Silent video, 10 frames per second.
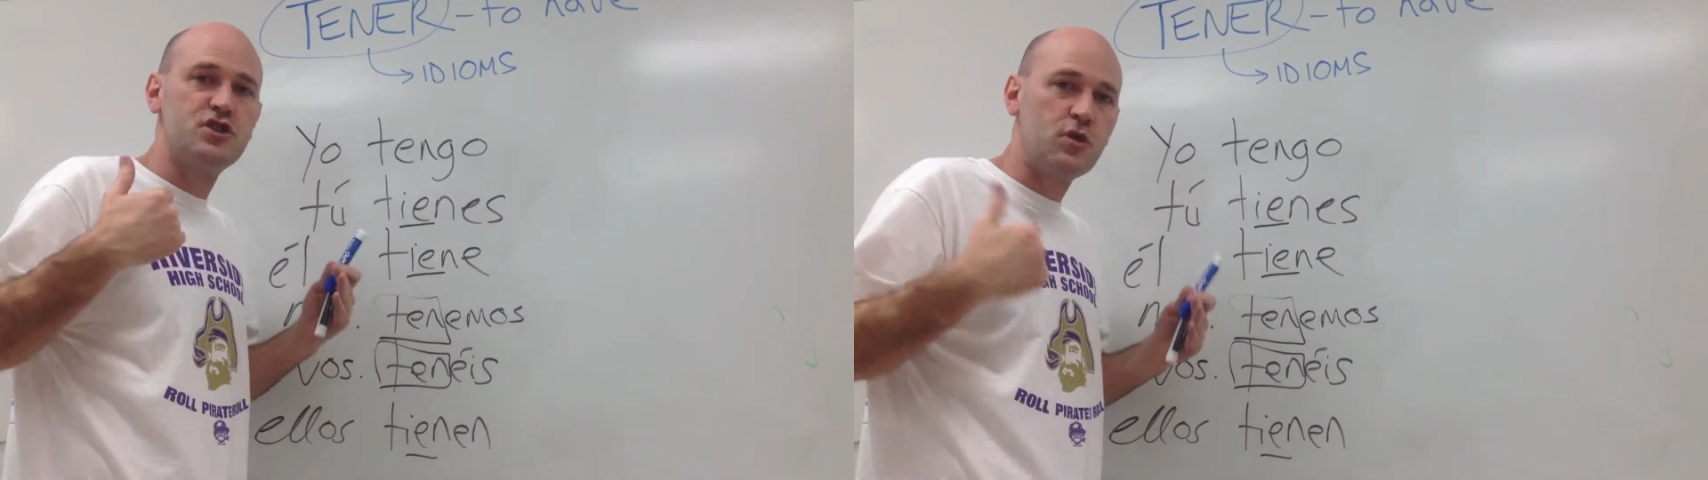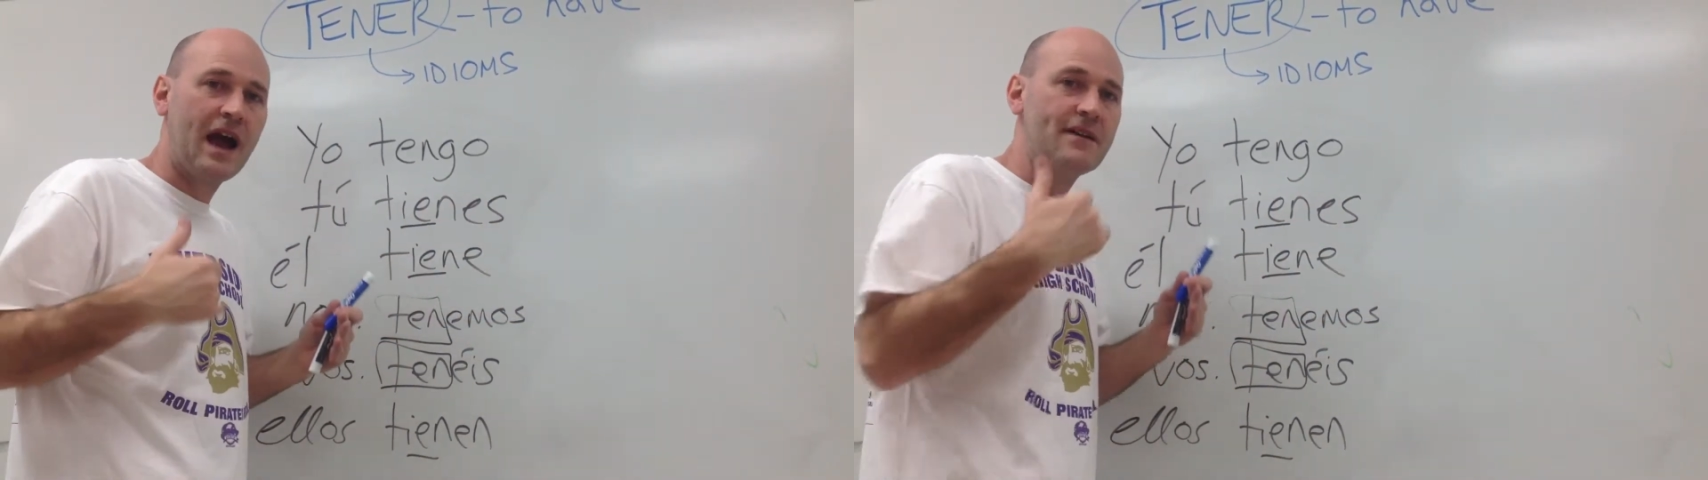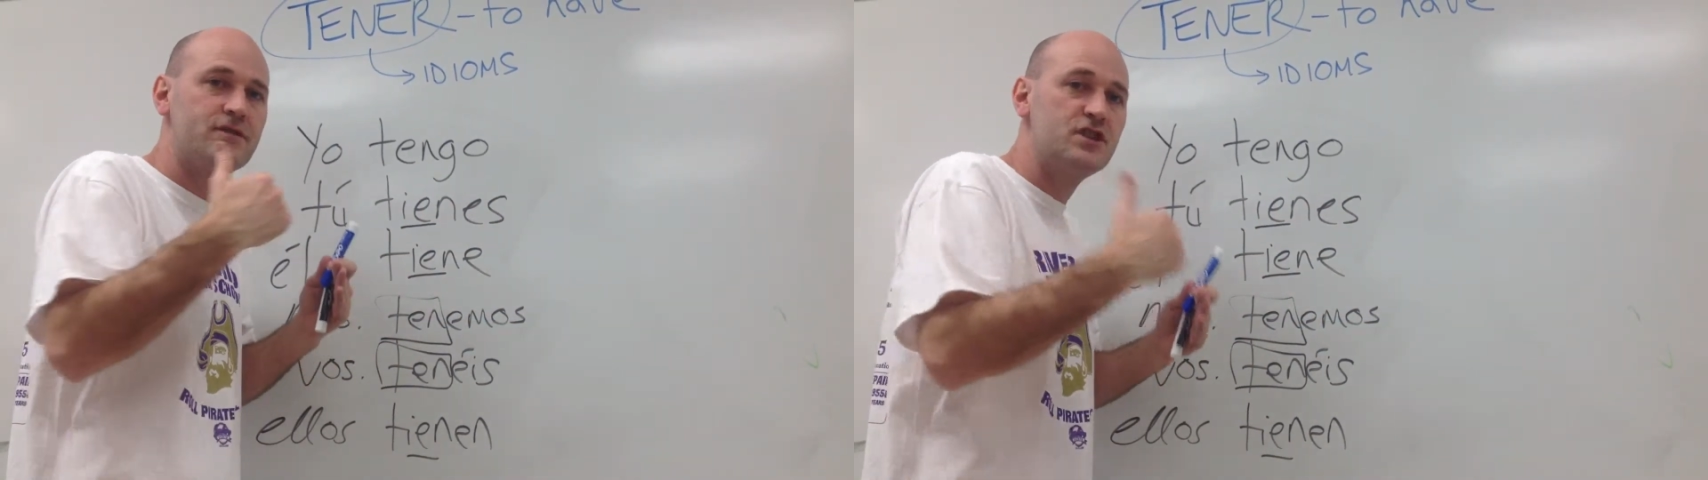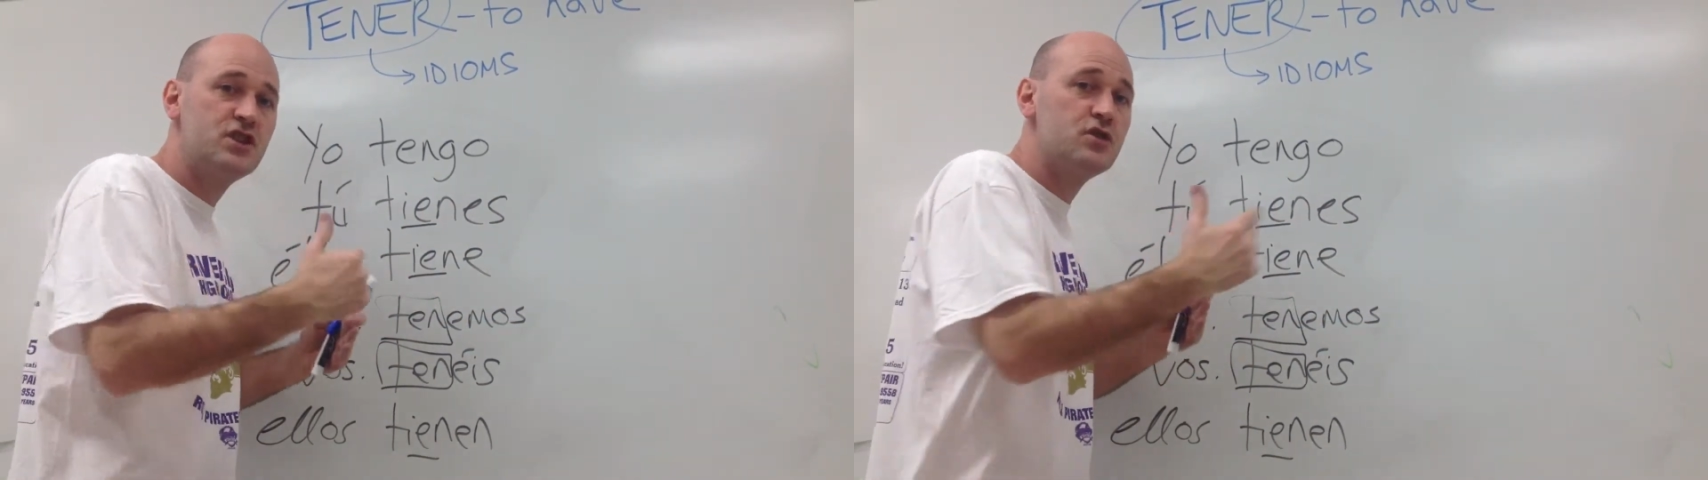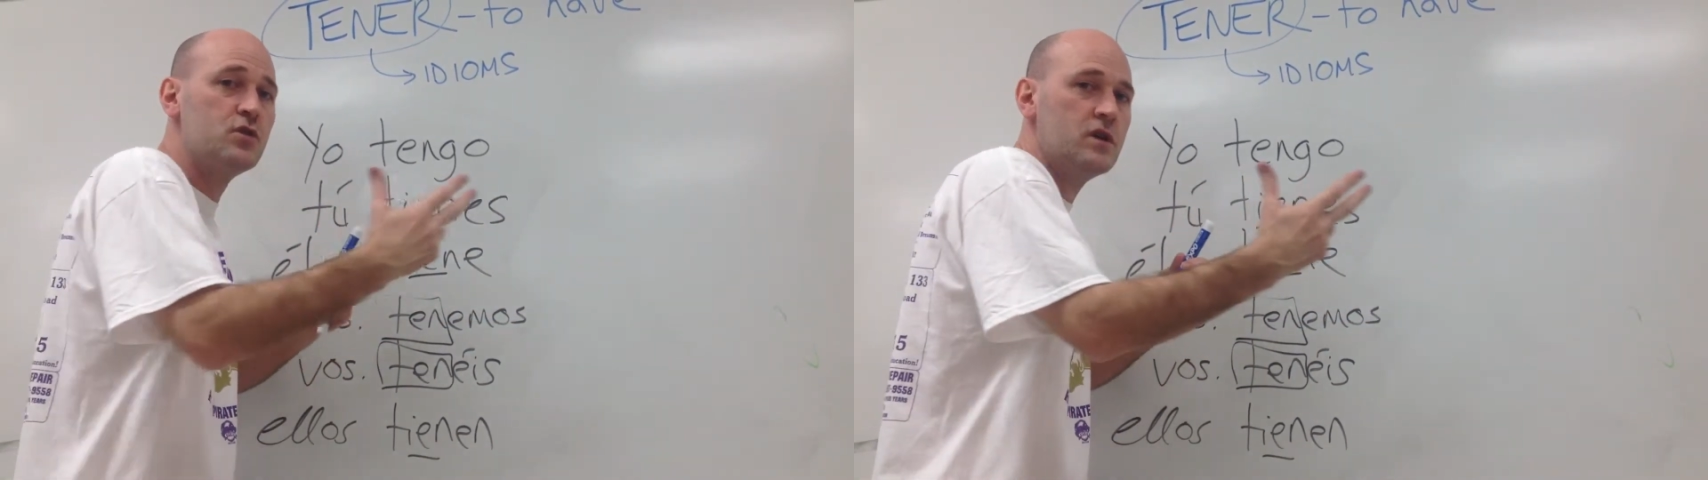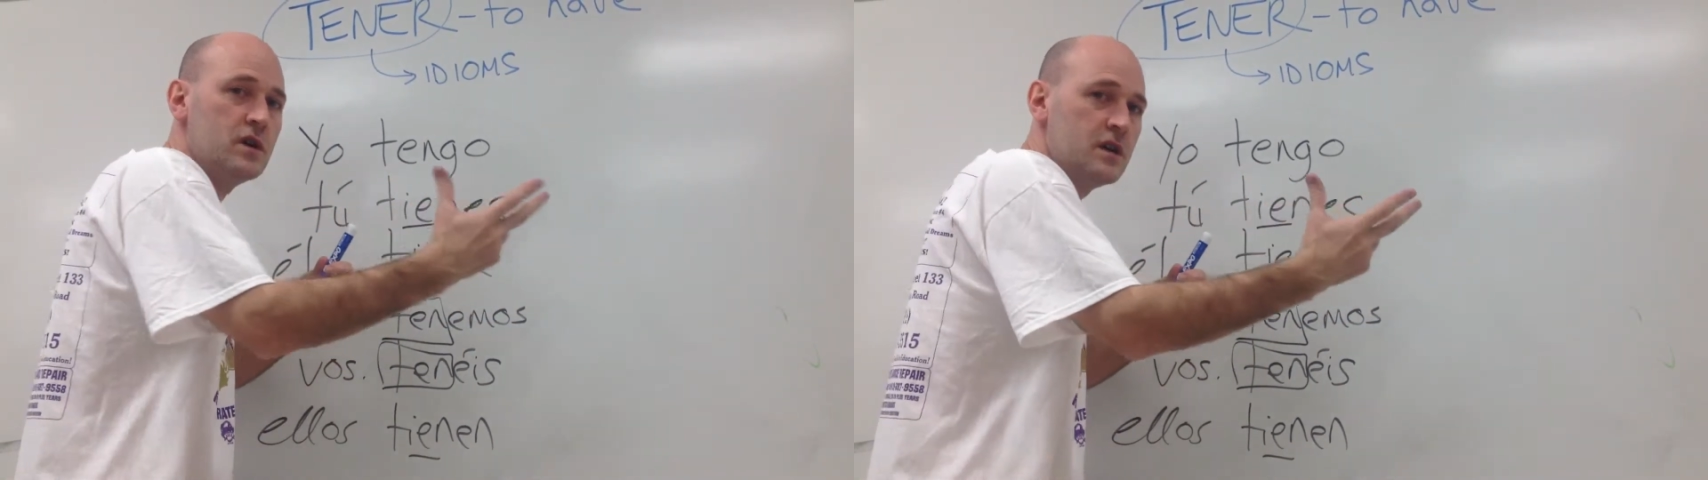to have to do